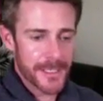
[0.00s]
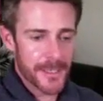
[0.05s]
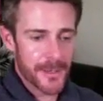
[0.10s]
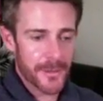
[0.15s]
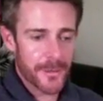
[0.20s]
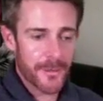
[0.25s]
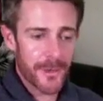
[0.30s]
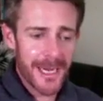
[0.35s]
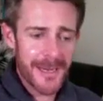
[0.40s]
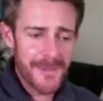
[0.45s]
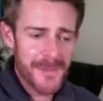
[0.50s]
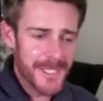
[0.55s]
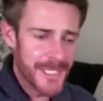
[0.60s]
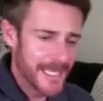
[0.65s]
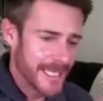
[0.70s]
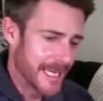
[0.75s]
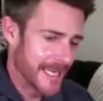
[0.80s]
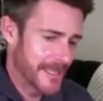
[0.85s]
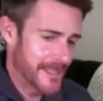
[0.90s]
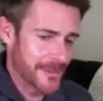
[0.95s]
So
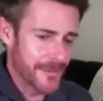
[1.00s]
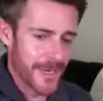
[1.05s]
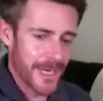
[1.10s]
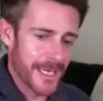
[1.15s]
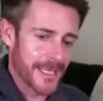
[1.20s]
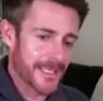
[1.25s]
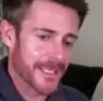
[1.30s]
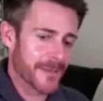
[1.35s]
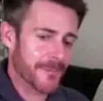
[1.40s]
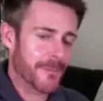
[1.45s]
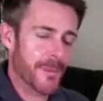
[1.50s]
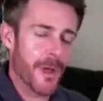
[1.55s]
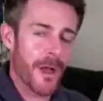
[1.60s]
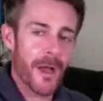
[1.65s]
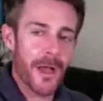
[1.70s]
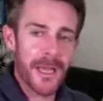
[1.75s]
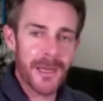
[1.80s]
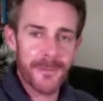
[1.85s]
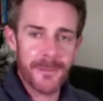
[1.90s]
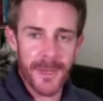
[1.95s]
grapeseed extract and
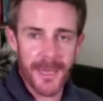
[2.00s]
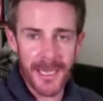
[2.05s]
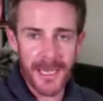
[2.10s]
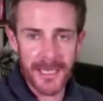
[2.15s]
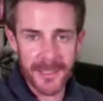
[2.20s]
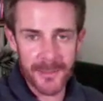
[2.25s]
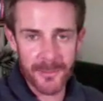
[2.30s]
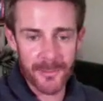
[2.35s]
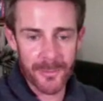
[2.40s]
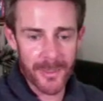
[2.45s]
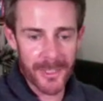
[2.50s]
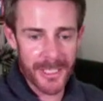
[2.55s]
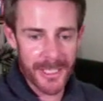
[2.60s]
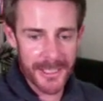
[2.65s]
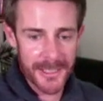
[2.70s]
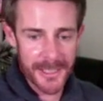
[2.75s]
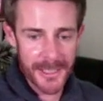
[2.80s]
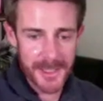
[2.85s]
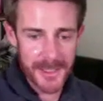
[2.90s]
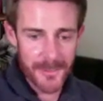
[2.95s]
pine bark,
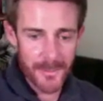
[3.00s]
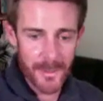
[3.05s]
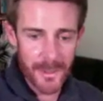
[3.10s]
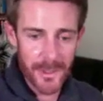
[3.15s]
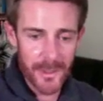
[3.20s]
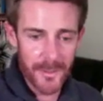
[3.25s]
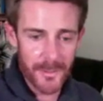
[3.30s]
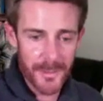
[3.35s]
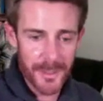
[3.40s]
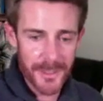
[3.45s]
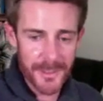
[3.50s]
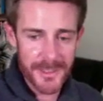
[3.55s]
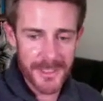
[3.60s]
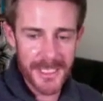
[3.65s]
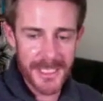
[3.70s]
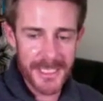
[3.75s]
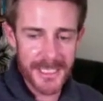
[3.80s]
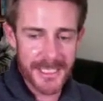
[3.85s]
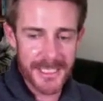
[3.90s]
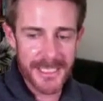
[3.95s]
brilliant as well, because
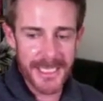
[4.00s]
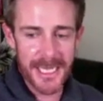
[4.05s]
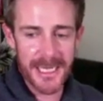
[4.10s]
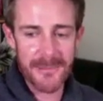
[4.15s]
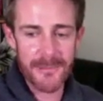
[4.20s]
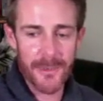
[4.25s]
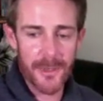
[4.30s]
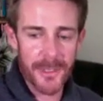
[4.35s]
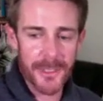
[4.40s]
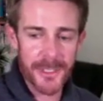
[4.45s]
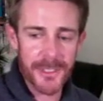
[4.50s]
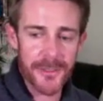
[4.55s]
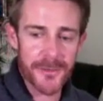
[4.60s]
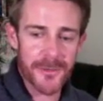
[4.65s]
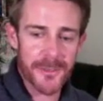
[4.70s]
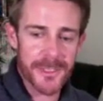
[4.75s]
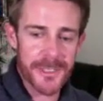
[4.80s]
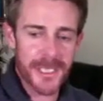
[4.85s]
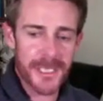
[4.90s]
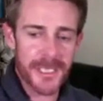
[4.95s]
these contain
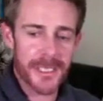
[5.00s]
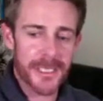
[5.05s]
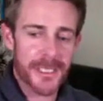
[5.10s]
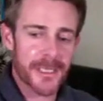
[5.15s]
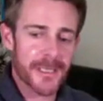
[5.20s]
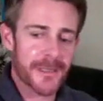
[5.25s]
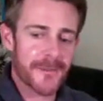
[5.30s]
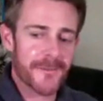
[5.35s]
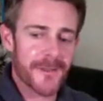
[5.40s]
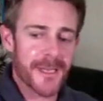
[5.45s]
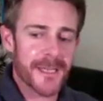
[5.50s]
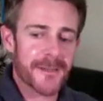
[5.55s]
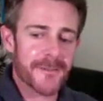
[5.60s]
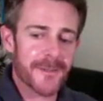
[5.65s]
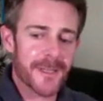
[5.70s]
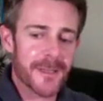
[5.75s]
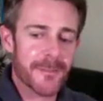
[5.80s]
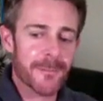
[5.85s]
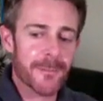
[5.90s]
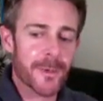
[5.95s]
molecules that can
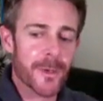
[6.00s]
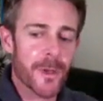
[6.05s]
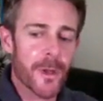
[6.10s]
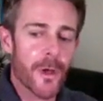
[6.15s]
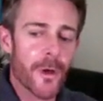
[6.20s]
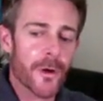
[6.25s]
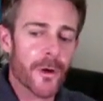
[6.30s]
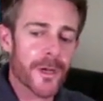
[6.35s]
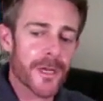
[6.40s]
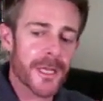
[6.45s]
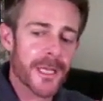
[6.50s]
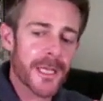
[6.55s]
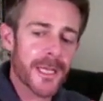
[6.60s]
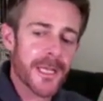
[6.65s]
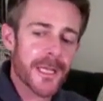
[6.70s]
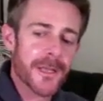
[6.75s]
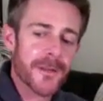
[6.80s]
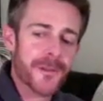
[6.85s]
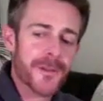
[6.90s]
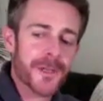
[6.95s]
effectively block
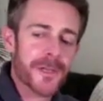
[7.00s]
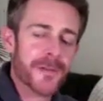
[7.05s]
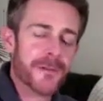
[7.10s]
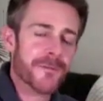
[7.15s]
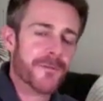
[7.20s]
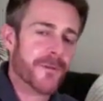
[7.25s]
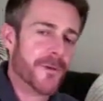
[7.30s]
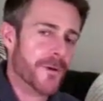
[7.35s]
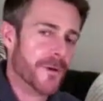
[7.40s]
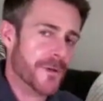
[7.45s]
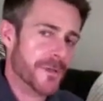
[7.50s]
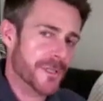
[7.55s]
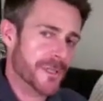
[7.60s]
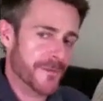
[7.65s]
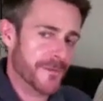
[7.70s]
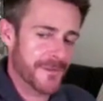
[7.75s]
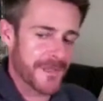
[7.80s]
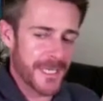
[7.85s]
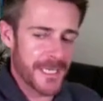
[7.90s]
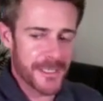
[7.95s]
the
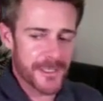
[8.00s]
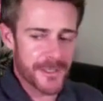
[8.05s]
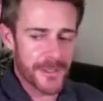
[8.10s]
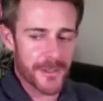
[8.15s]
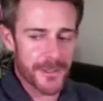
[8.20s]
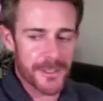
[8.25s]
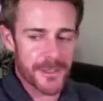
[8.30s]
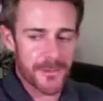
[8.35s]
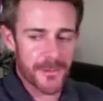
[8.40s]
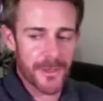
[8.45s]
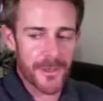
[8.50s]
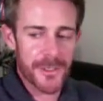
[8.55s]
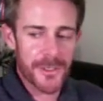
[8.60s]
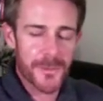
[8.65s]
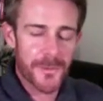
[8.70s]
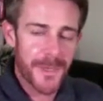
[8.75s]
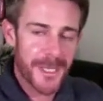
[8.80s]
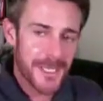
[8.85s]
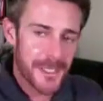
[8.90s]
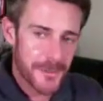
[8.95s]
conversion of
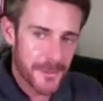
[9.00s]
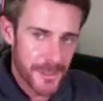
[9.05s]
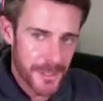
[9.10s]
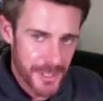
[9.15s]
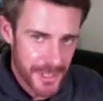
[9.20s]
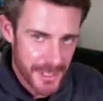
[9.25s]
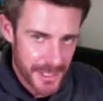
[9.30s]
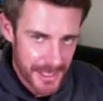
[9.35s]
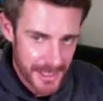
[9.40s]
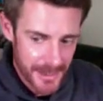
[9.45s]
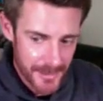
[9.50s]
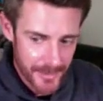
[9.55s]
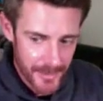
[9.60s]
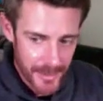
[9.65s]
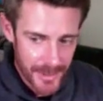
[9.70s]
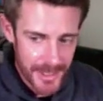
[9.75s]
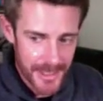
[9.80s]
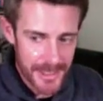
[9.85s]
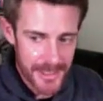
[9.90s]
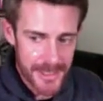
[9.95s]
testosterone to estrogen in the
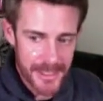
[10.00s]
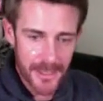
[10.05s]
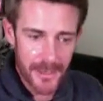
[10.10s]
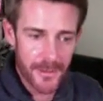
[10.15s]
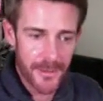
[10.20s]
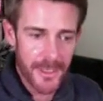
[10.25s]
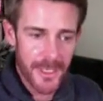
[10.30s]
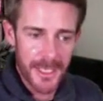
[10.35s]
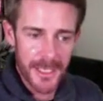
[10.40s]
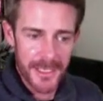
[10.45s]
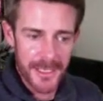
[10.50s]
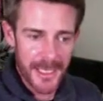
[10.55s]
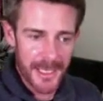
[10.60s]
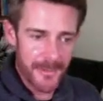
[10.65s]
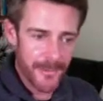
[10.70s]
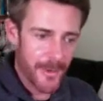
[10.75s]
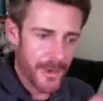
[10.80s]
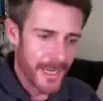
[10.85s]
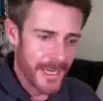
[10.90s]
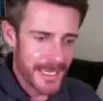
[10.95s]
body, and so
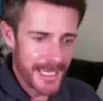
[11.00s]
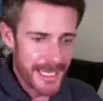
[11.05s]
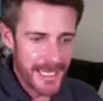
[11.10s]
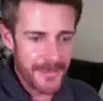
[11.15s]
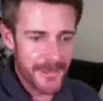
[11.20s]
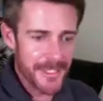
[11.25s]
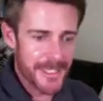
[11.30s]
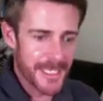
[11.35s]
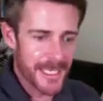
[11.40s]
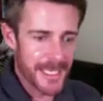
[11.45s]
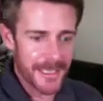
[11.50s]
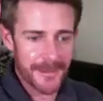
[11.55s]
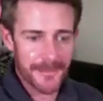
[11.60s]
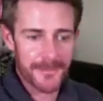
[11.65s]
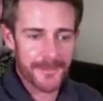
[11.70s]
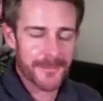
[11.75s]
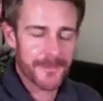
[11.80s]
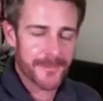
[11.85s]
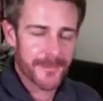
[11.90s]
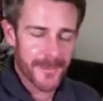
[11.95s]
thereby
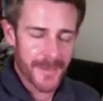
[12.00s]
inhibiting